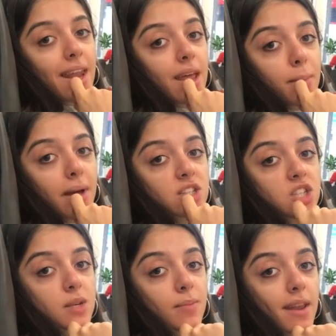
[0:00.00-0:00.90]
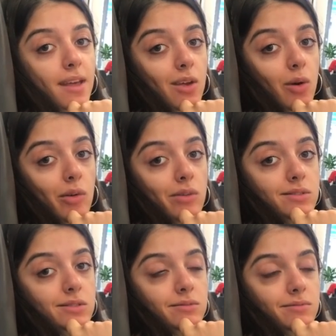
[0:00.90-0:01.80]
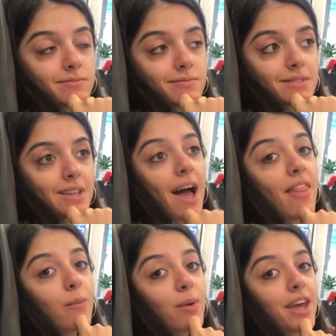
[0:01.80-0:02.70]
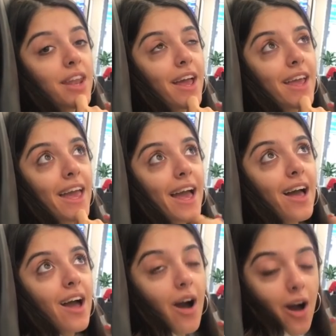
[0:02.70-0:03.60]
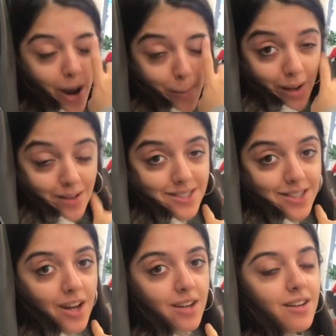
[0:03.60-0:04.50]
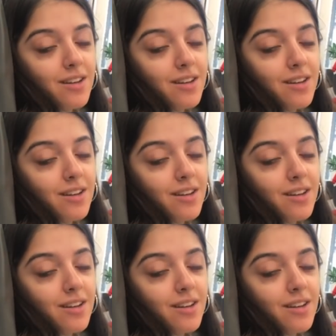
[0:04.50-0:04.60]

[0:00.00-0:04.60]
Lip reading: Getting matching pictures. And then we're gonna get our eyebrows done.